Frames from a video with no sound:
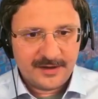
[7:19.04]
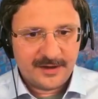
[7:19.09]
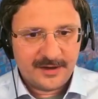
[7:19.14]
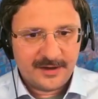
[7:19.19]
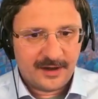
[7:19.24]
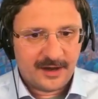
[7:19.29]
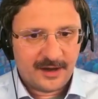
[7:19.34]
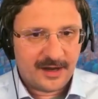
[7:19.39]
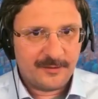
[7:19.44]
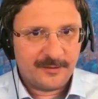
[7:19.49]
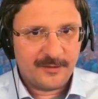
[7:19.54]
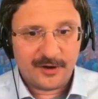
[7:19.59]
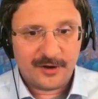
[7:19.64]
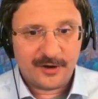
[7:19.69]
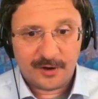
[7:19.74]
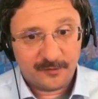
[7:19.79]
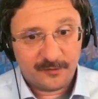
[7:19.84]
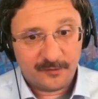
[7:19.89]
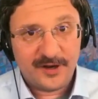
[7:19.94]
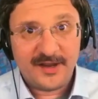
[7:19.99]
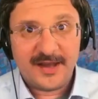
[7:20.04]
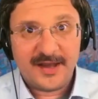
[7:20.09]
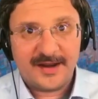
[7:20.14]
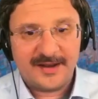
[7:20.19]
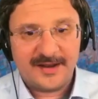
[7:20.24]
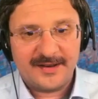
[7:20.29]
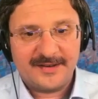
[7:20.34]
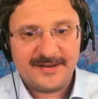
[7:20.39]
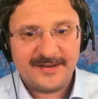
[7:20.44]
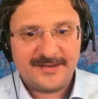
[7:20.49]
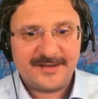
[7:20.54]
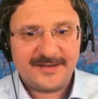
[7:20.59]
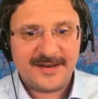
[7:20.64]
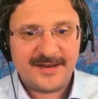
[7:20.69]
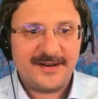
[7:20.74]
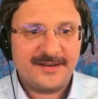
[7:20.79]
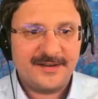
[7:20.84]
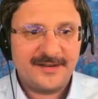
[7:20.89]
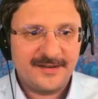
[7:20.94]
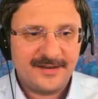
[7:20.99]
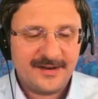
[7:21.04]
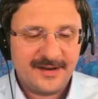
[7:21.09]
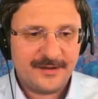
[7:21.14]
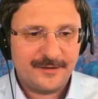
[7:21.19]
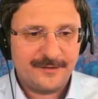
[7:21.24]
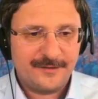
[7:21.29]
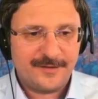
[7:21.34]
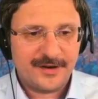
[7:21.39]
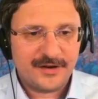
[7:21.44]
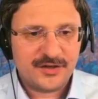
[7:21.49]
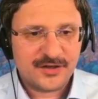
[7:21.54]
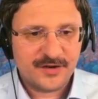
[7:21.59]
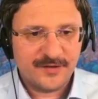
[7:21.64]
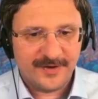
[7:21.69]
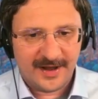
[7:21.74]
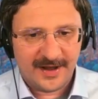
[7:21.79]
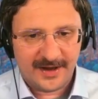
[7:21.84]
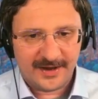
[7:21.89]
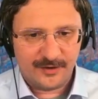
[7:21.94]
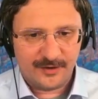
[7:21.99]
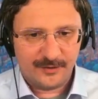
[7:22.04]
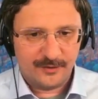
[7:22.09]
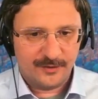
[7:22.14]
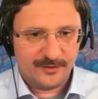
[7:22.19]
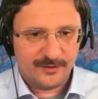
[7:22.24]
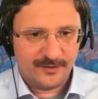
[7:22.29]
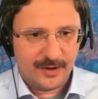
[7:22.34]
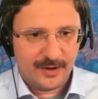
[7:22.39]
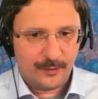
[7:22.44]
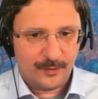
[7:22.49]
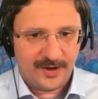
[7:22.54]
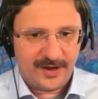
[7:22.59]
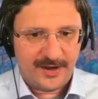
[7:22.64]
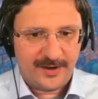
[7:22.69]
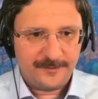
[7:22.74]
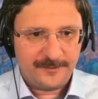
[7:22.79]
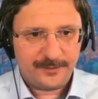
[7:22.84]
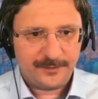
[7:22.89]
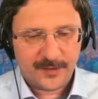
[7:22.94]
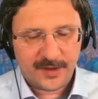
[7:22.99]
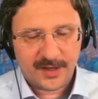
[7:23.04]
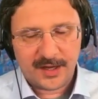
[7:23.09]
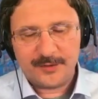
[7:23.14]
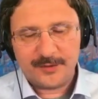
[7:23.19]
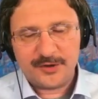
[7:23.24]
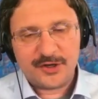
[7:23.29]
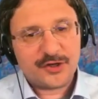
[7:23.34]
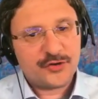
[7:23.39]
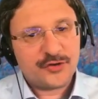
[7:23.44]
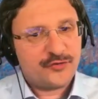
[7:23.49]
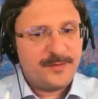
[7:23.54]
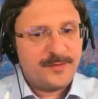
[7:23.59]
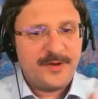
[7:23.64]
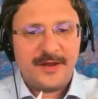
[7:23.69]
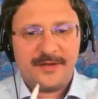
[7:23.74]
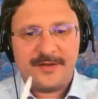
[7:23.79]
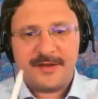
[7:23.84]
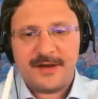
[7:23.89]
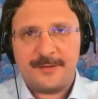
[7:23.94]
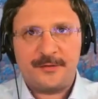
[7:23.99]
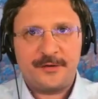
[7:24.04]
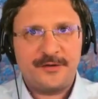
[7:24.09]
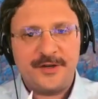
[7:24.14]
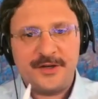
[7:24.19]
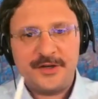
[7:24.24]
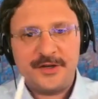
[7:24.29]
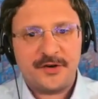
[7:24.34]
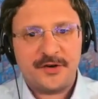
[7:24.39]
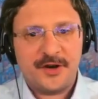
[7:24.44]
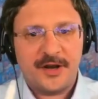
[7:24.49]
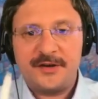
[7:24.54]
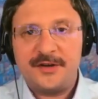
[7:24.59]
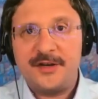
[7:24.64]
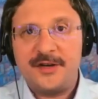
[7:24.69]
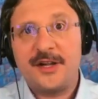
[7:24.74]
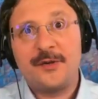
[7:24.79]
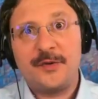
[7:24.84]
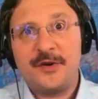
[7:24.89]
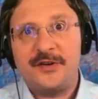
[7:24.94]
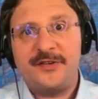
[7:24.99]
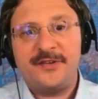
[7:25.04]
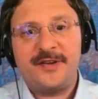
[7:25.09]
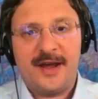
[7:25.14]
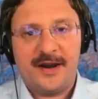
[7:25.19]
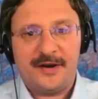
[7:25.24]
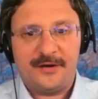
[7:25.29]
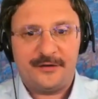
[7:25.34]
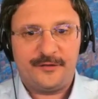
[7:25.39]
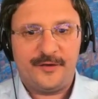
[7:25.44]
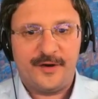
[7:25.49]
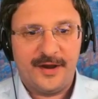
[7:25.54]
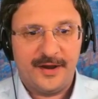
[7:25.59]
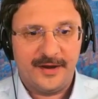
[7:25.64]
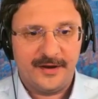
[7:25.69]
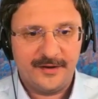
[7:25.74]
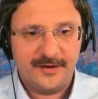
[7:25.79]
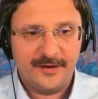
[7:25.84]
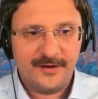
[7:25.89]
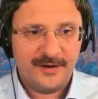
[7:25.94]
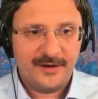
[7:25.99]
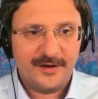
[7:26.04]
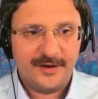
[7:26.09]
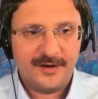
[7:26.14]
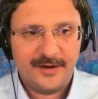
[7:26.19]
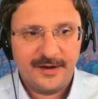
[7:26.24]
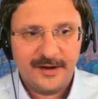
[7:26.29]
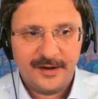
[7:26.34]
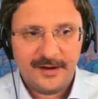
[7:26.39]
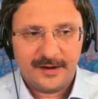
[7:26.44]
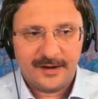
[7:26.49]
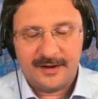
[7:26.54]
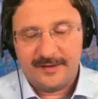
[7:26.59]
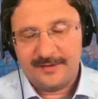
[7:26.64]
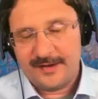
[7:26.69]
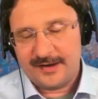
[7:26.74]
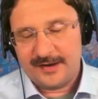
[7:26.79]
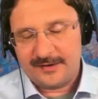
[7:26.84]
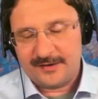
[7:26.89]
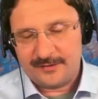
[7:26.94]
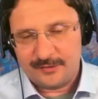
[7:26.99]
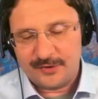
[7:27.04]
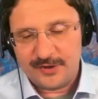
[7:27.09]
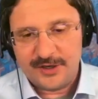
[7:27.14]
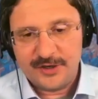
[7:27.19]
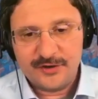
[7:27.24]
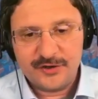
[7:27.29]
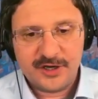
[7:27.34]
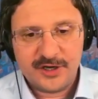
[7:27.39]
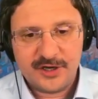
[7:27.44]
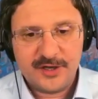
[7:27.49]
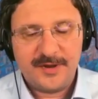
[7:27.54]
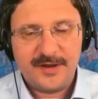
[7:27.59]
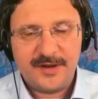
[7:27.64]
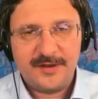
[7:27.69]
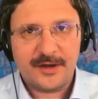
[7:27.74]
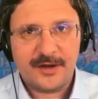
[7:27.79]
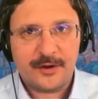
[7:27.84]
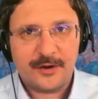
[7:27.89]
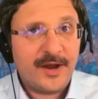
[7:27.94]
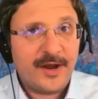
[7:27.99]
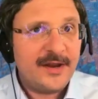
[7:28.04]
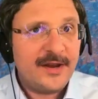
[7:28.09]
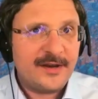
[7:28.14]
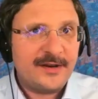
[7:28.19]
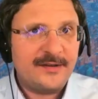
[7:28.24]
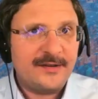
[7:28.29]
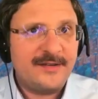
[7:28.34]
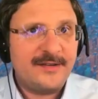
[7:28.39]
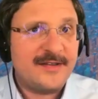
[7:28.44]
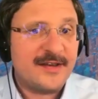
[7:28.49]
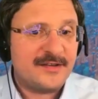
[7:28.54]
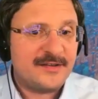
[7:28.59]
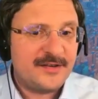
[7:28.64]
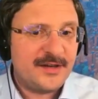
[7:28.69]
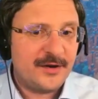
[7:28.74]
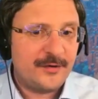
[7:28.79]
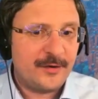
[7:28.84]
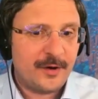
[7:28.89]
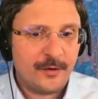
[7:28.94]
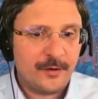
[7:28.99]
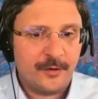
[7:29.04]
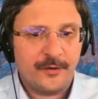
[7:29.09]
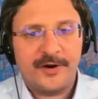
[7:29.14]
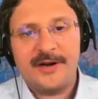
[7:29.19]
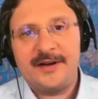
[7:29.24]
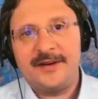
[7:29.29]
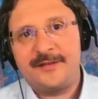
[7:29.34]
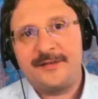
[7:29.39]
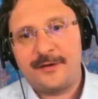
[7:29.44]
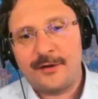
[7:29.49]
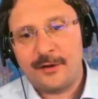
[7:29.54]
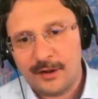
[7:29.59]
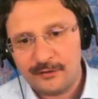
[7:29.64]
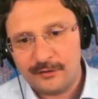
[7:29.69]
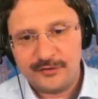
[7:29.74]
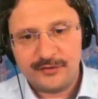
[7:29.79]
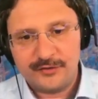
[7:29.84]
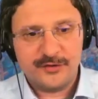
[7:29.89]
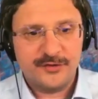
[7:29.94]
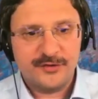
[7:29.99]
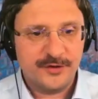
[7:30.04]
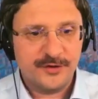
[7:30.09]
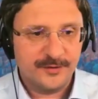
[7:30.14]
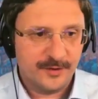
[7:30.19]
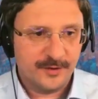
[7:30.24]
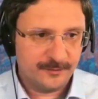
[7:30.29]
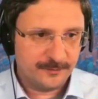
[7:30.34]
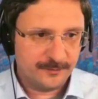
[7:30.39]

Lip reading: and hopefully get a descent in the function value that way. And we just repeat that procedure until we're satisfied. And that would usually mean the gradient is either 0 or at least close to 0.